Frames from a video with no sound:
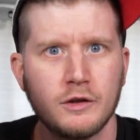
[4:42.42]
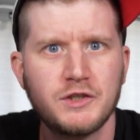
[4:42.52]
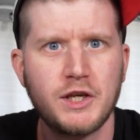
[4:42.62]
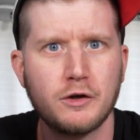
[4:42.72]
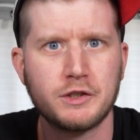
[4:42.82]

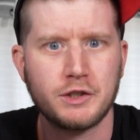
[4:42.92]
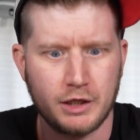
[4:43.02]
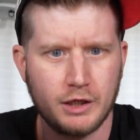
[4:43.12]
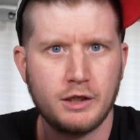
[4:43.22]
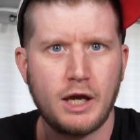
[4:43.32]

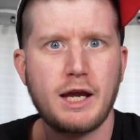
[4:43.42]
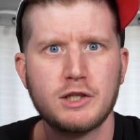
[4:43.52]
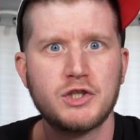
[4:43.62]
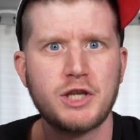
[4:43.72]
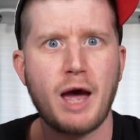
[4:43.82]
Seriously, I
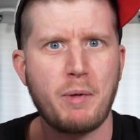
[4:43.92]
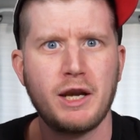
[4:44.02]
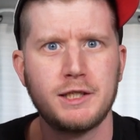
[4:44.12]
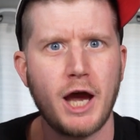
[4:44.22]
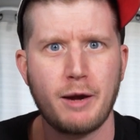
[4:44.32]
can stop
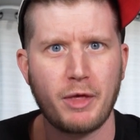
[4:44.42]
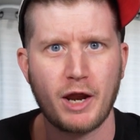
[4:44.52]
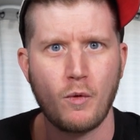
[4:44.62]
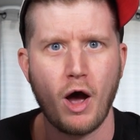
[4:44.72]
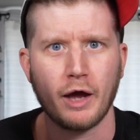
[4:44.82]
any time that I
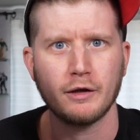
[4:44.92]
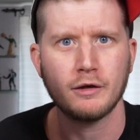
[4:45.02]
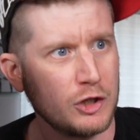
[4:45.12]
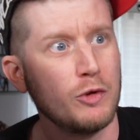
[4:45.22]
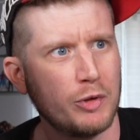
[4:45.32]
want.
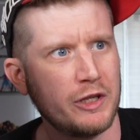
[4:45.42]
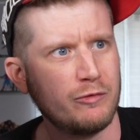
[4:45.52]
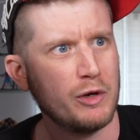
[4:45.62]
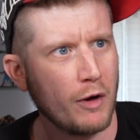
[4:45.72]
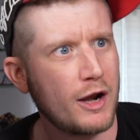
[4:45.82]
You
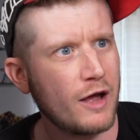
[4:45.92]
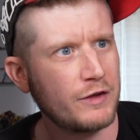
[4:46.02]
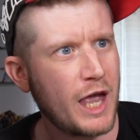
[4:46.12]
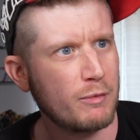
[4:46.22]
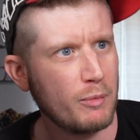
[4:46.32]
believe me, right, off
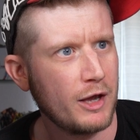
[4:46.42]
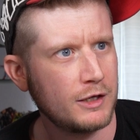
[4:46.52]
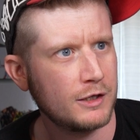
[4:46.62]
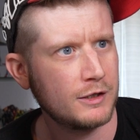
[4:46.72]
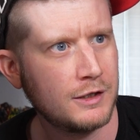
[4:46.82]
camera,
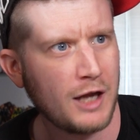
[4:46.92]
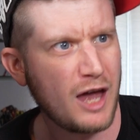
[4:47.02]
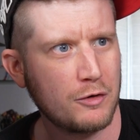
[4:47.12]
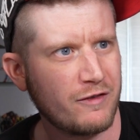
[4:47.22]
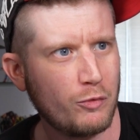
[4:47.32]
Mike? I
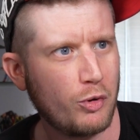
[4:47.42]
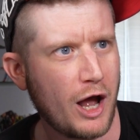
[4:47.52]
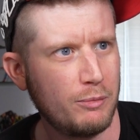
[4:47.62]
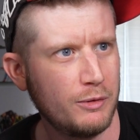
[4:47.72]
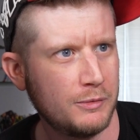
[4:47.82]
don't have a
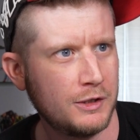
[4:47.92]
problem.